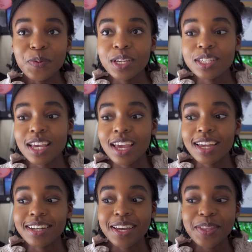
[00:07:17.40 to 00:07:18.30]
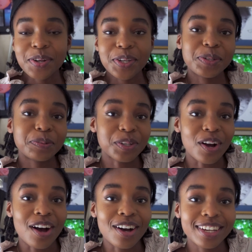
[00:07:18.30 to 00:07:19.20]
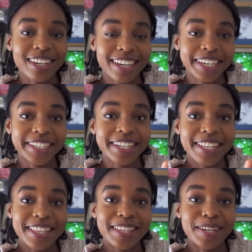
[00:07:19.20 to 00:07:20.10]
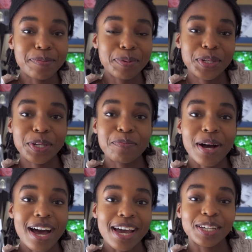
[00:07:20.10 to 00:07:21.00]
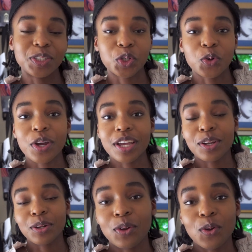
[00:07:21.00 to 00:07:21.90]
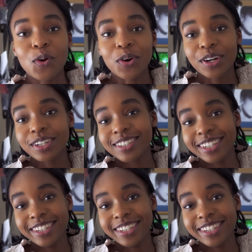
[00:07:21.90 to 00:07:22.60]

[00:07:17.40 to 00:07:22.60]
was another huge arc in the PewDiePie drawing lore